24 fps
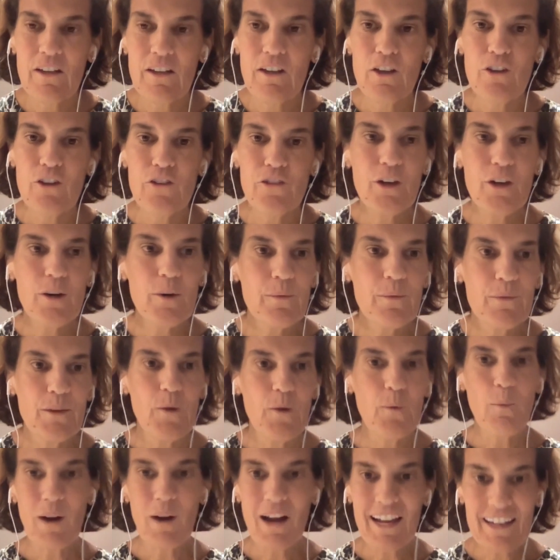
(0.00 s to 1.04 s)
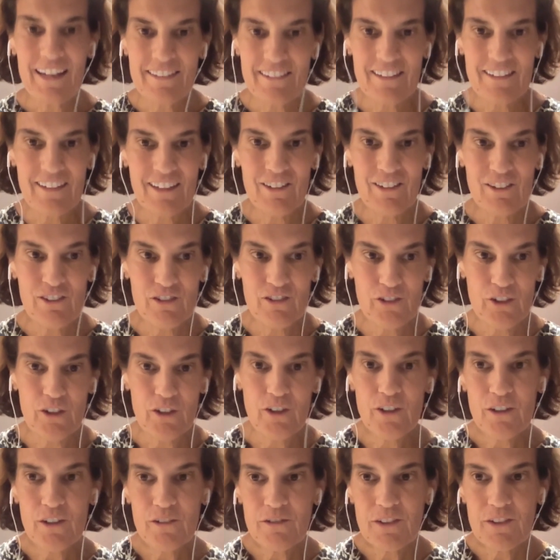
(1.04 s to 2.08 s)
So why is it
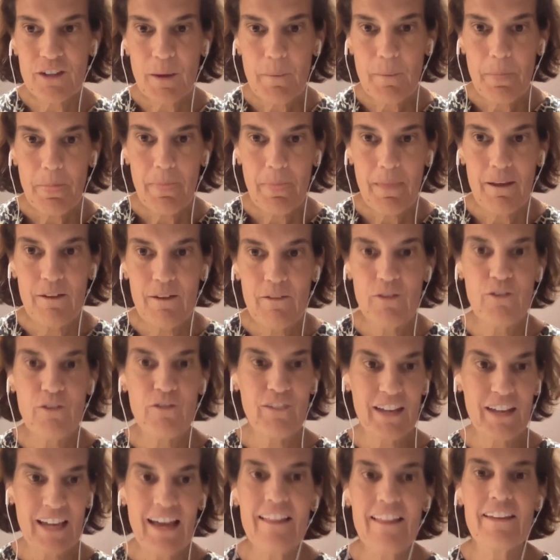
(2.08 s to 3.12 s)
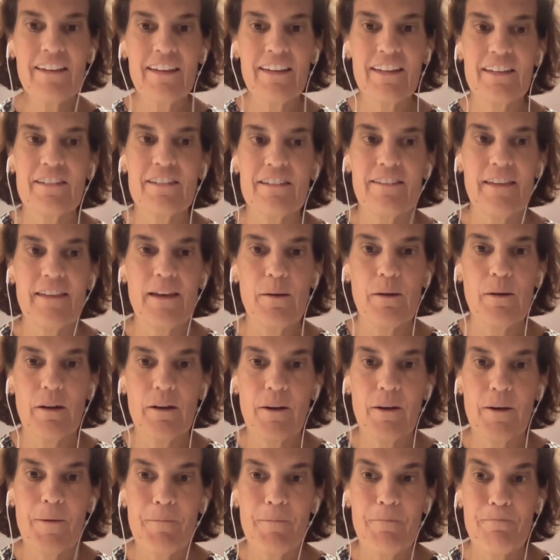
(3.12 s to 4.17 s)
underserved? The reality is that
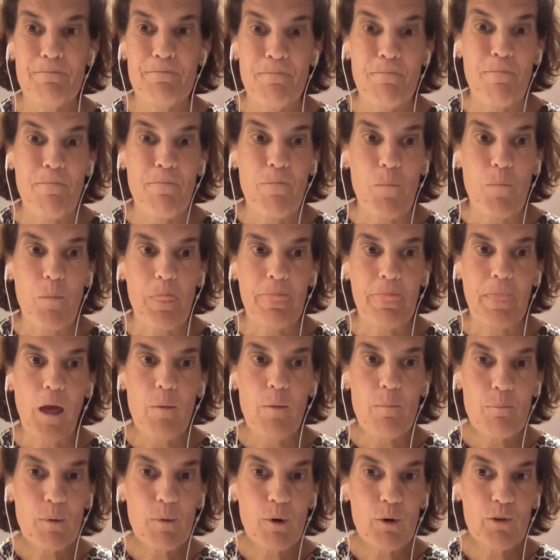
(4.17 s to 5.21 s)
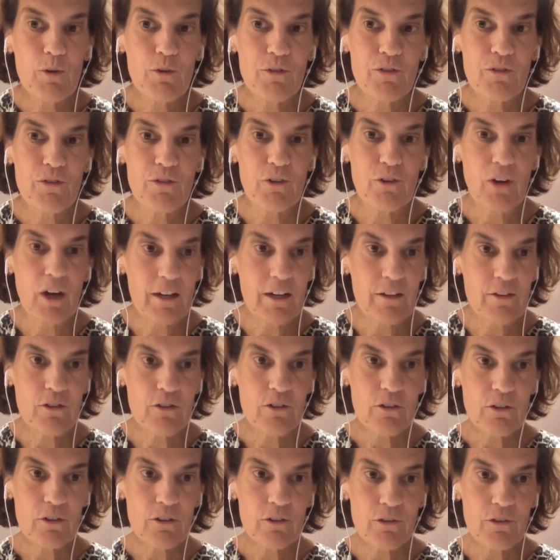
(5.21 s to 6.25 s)
most
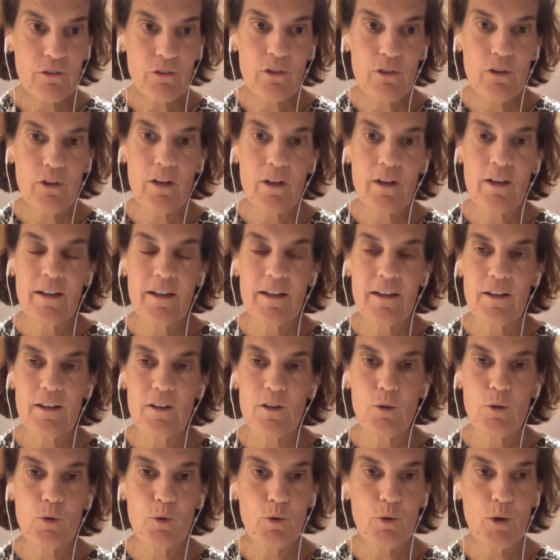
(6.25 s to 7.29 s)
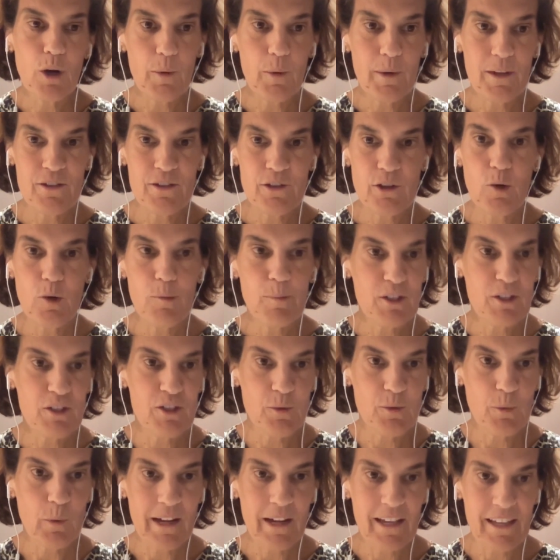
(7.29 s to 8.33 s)
doctors who go into
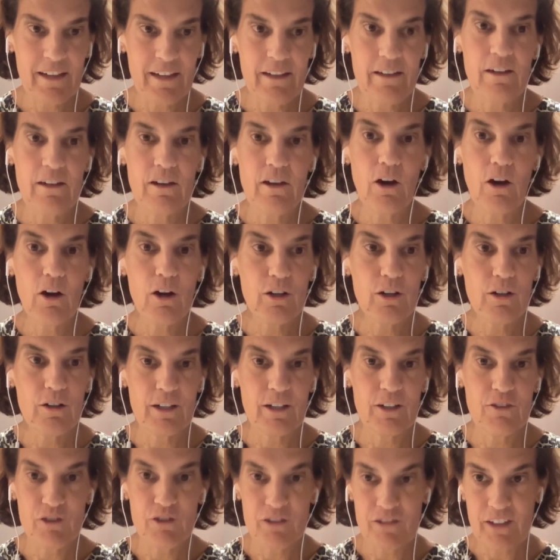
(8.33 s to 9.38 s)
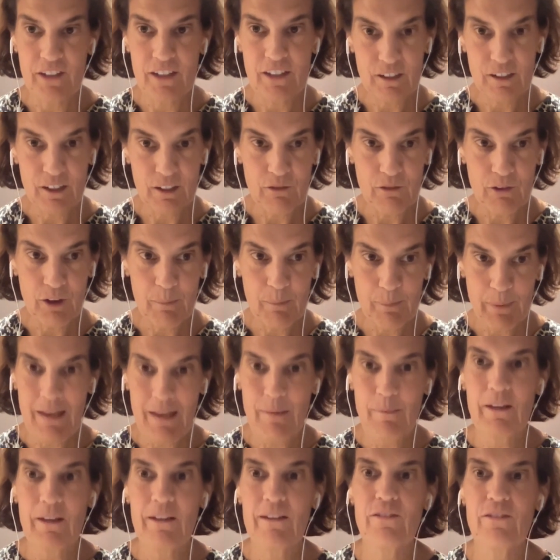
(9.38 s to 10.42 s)
OBGYN are interested in delivering
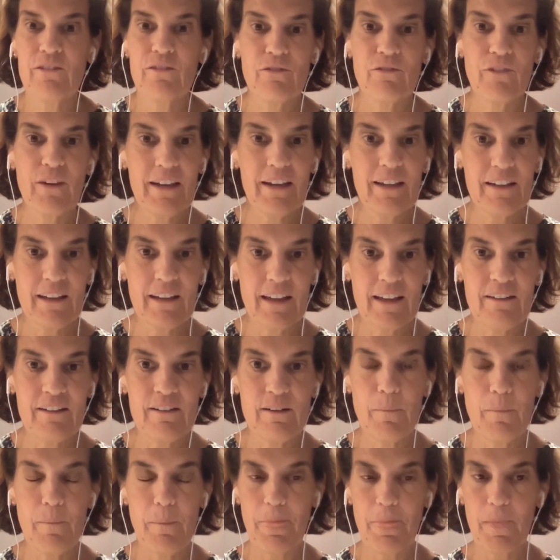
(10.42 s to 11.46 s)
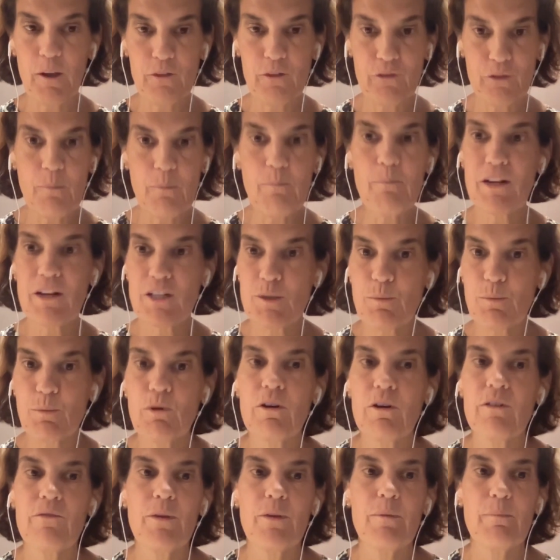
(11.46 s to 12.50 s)
babies, right? And also much
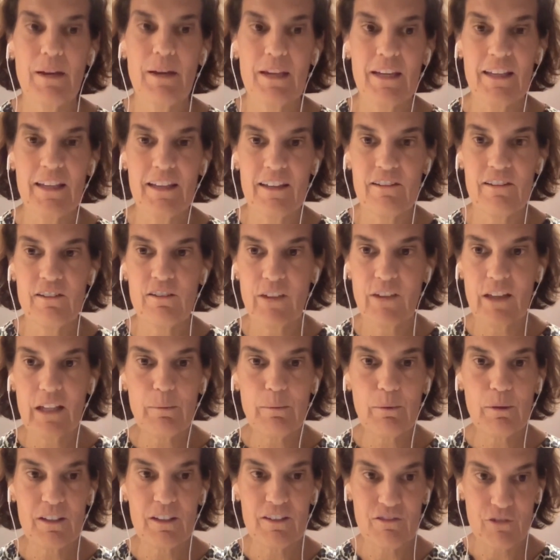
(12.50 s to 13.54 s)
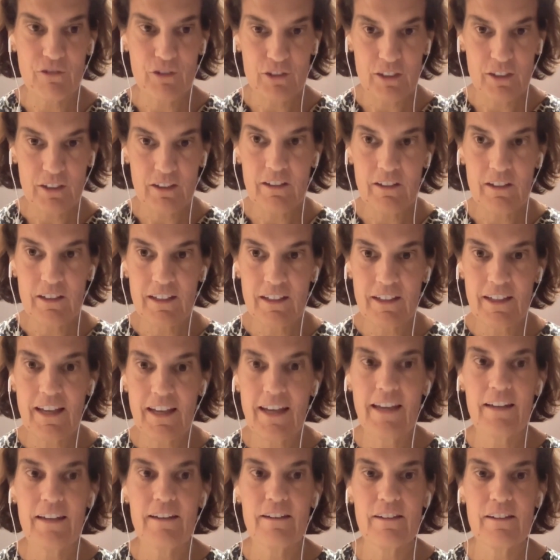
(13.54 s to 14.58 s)
more of the money is available in fertility
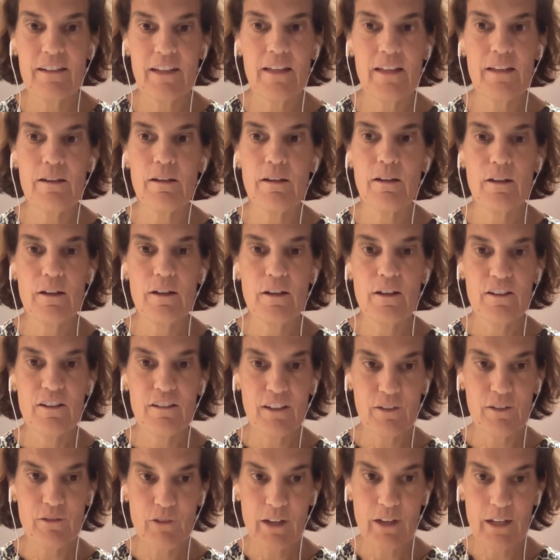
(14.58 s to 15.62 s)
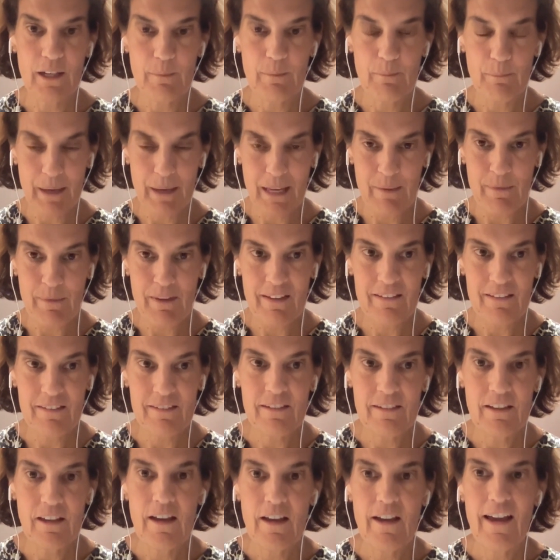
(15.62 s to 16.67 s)
and in delivering
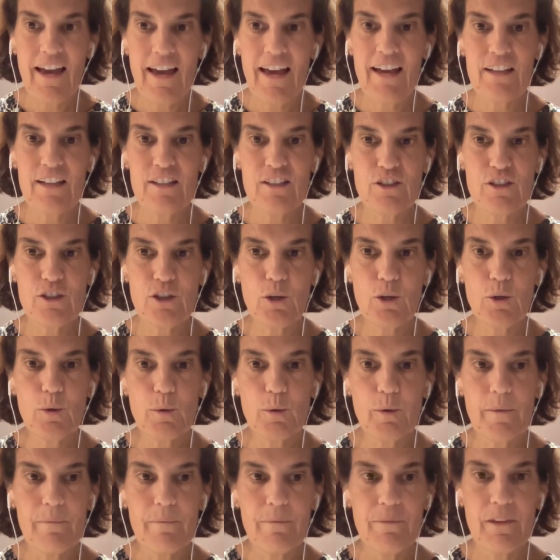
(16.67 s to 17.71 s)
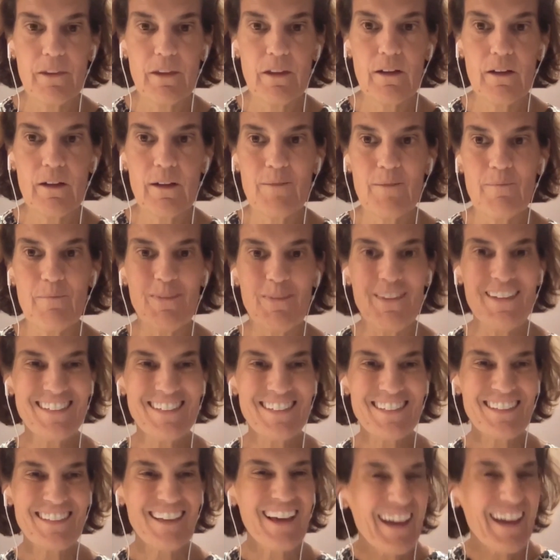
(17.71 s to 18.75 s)
babies. And so this
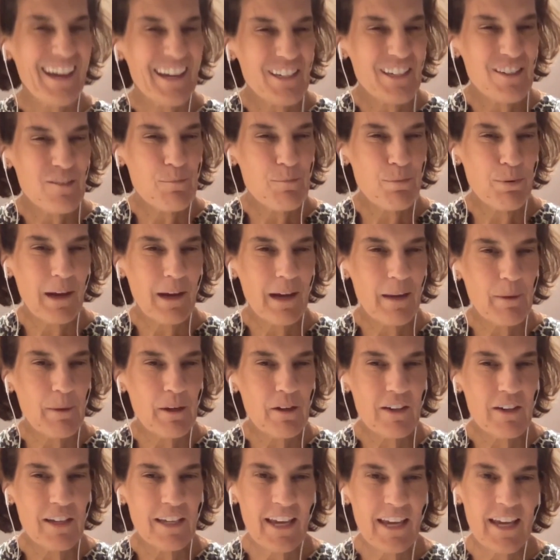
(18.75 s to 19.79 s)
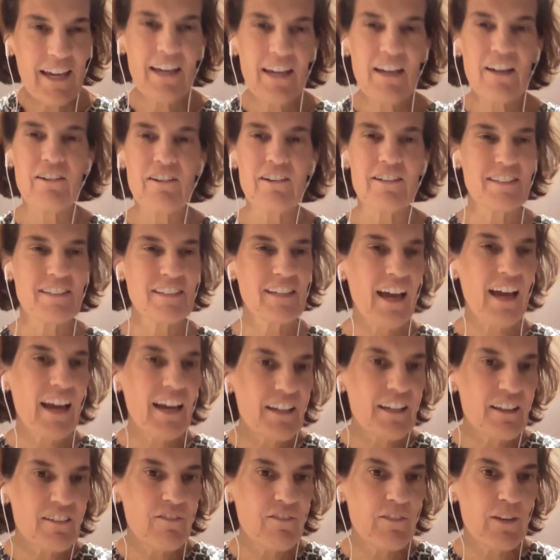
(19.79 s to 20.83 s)
is kind of primary care. It's
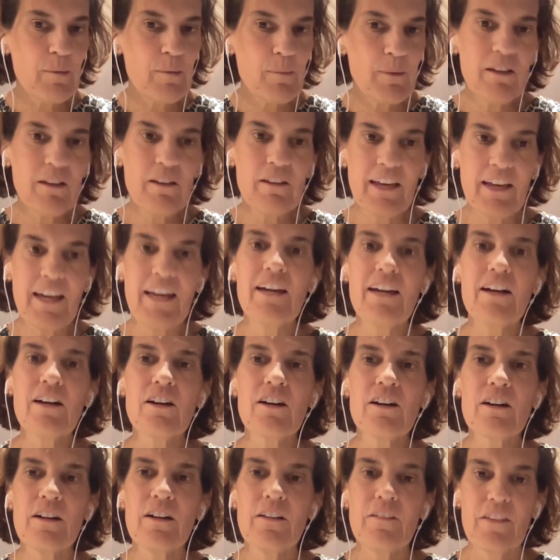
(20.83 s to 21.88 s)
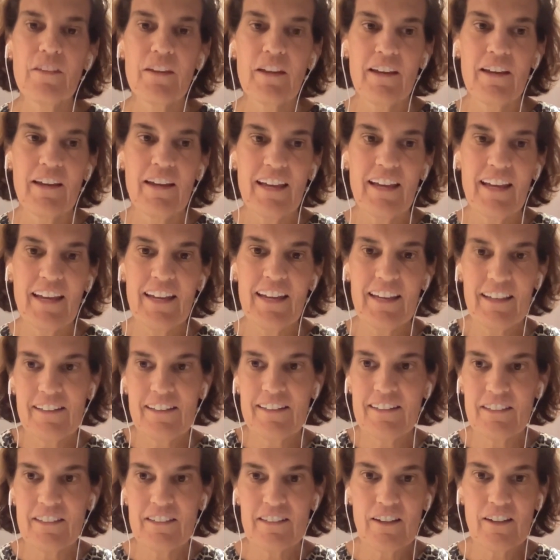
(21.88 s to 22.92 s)
kind of female care.
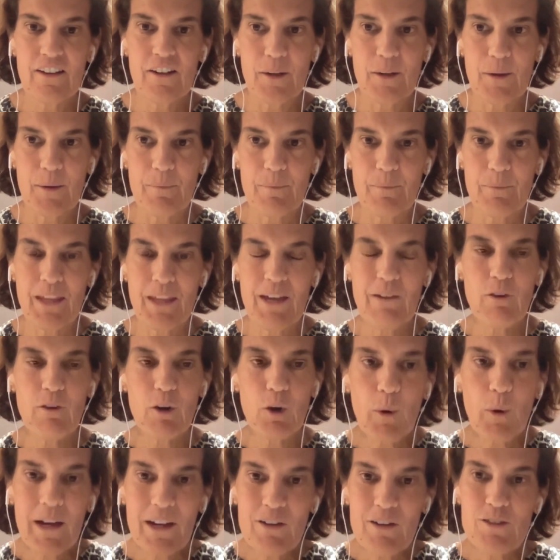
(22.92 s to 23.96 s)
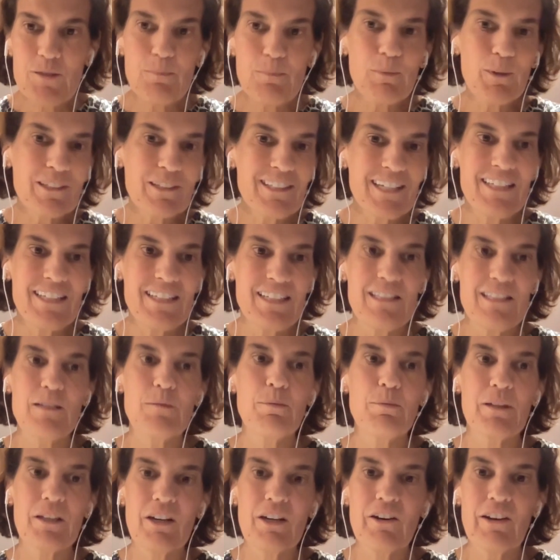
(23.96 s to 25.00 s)
And it requires
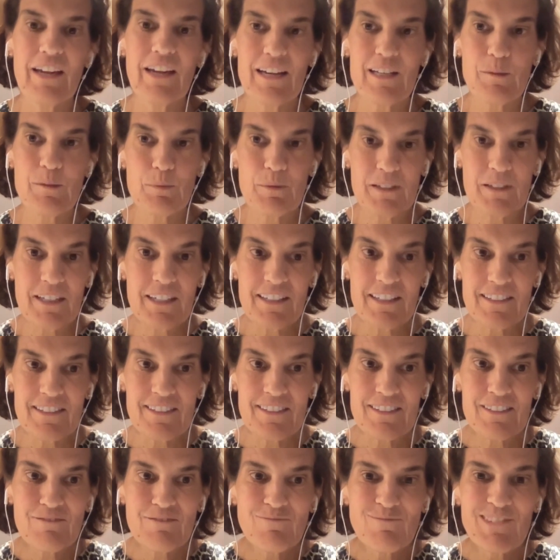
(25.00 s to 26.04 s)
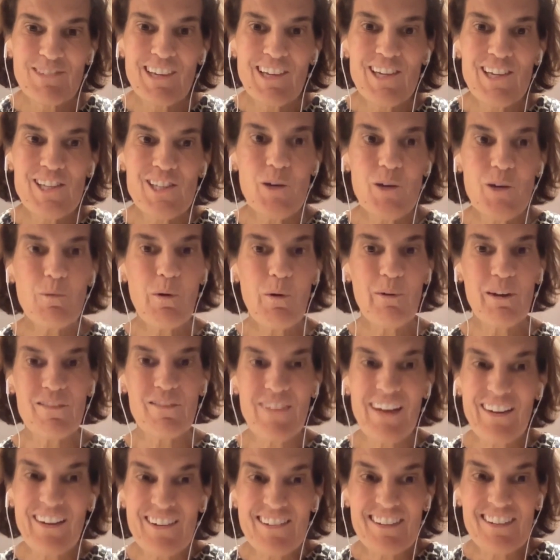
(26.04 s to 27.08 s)
multidisciplinary expertise. So what we
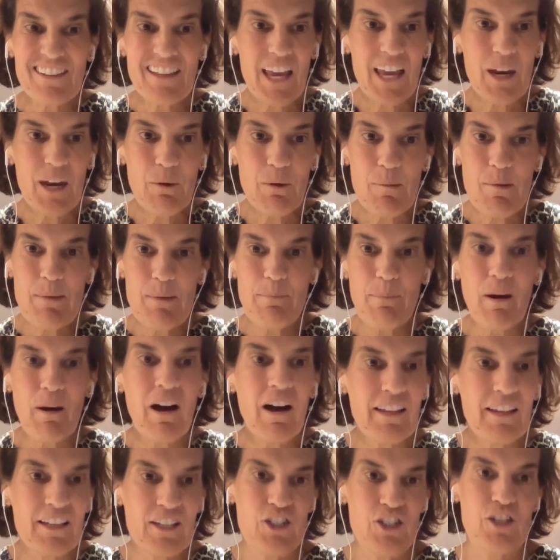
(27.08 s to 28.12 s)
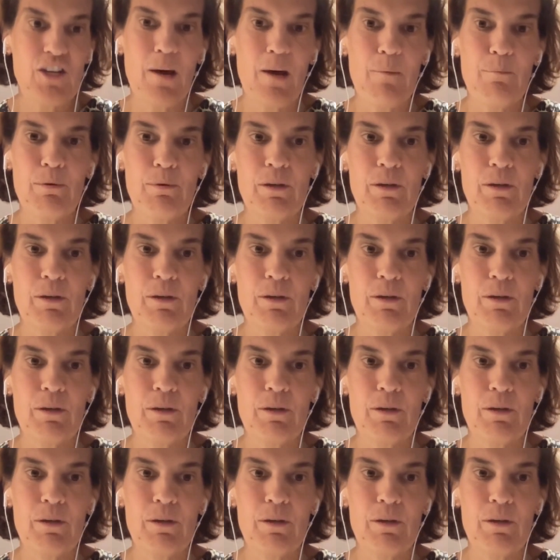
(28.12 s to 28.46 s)
found is a lot of women polyshop.